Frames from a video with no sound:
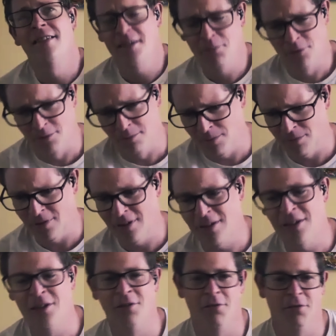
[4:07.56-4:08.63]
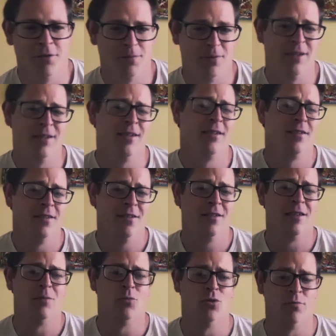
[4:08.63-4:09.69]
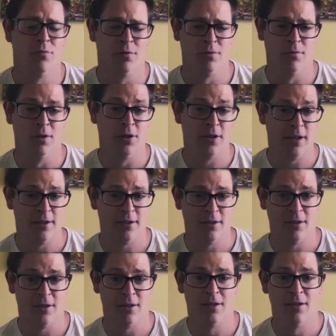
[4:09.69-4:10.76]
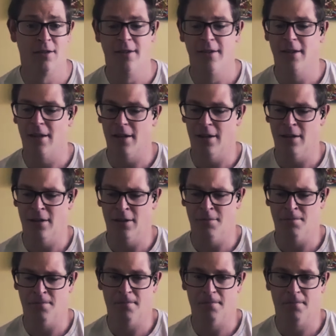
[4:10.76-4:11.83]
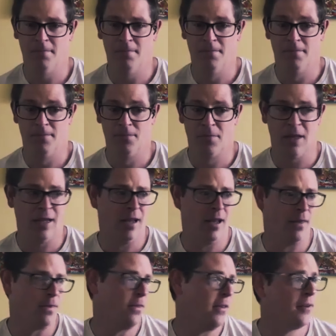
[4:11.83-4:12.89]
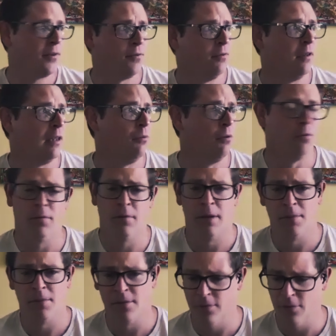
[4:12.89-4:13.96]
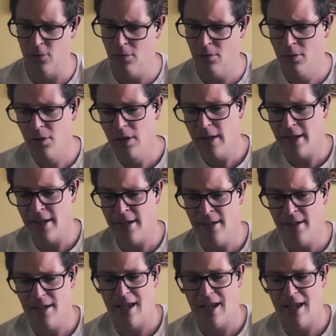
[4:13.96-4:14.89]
to remember that you grew up in a slightly more rural location, um, and that's really what we're aiming for here.